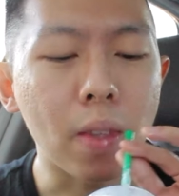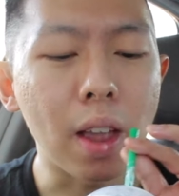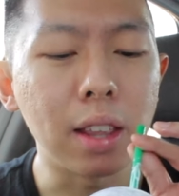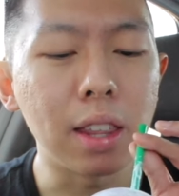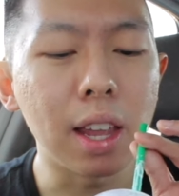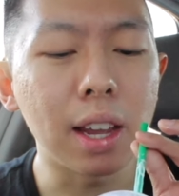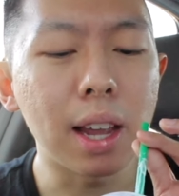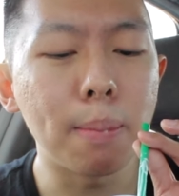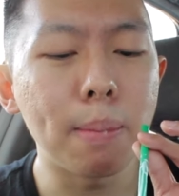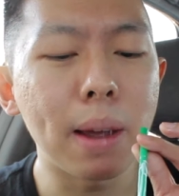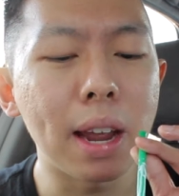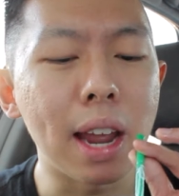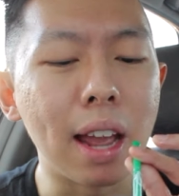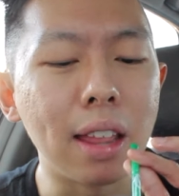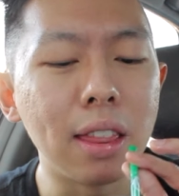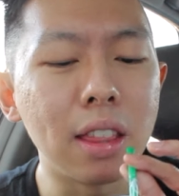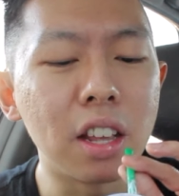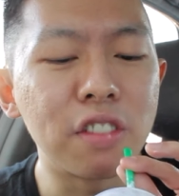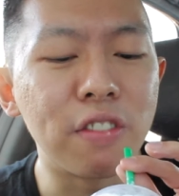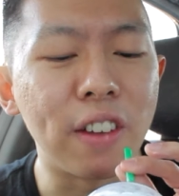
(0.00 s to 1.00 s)
I think I might
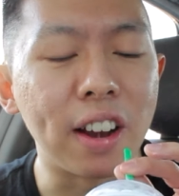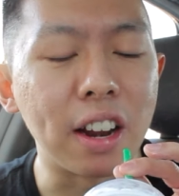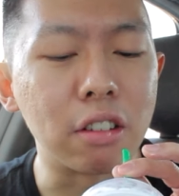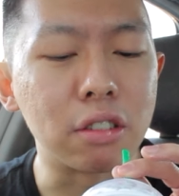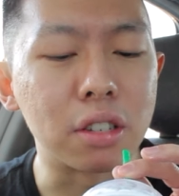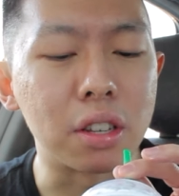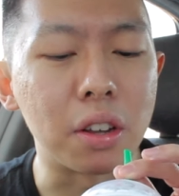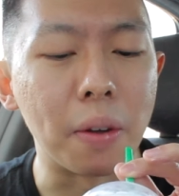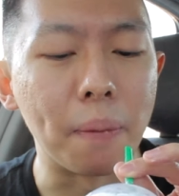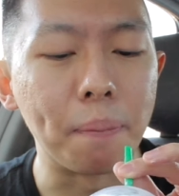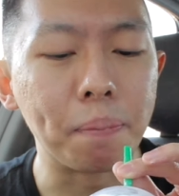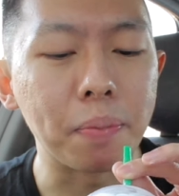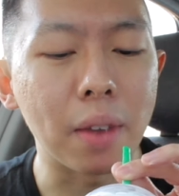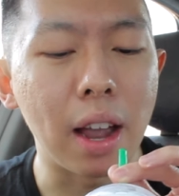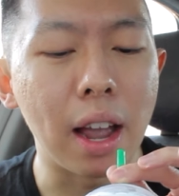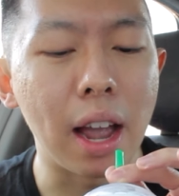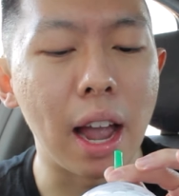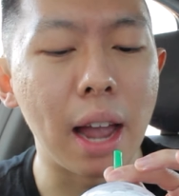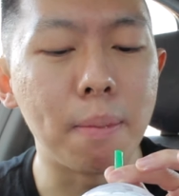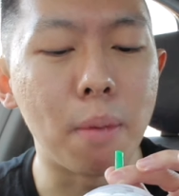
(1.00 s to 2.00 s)
end this video soon.
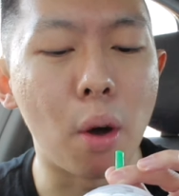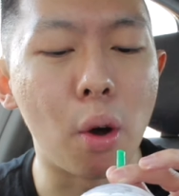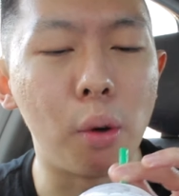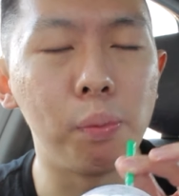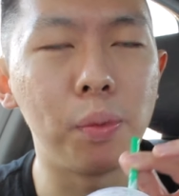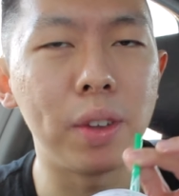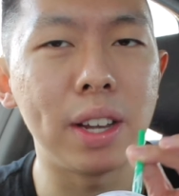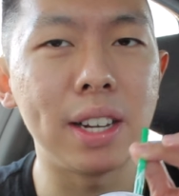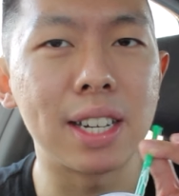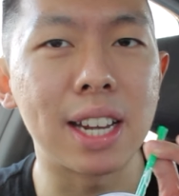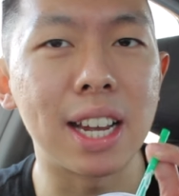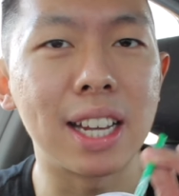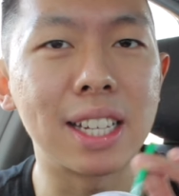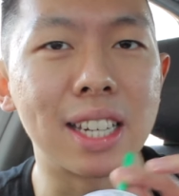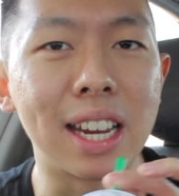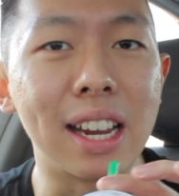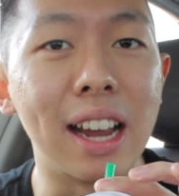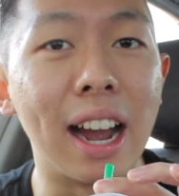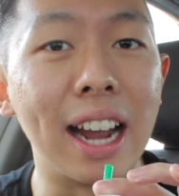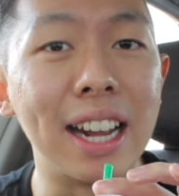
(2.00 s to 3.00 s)
I'm only
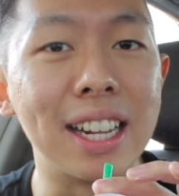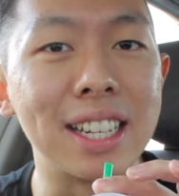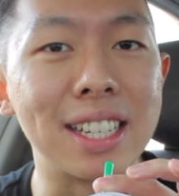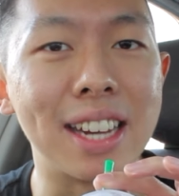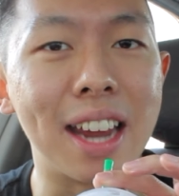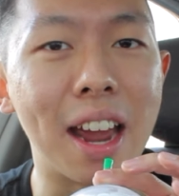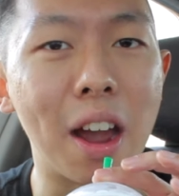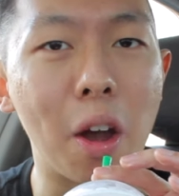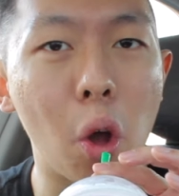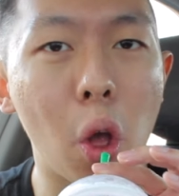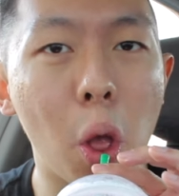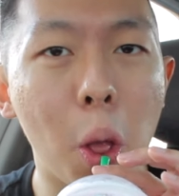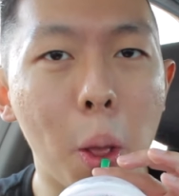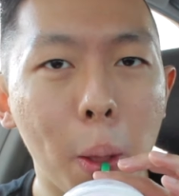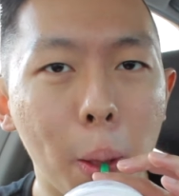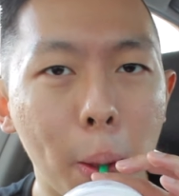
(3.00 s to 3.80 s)
tasting ice now.